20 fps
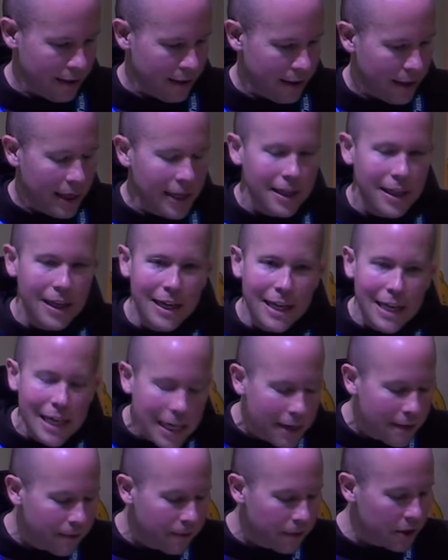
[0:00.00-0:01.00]
and the
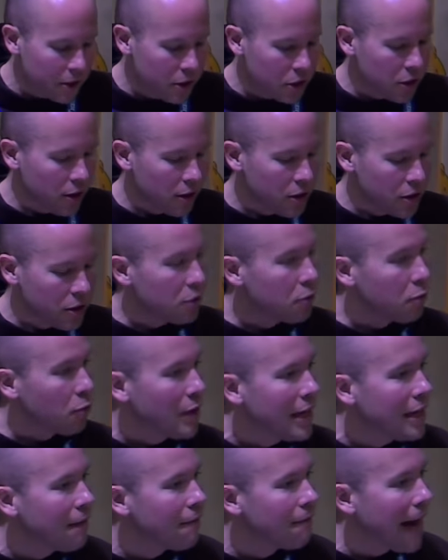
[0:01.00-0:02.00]
need for the church to
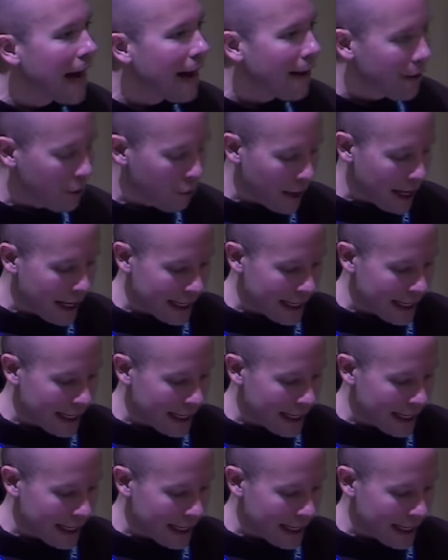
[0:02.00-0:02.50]
reevaluate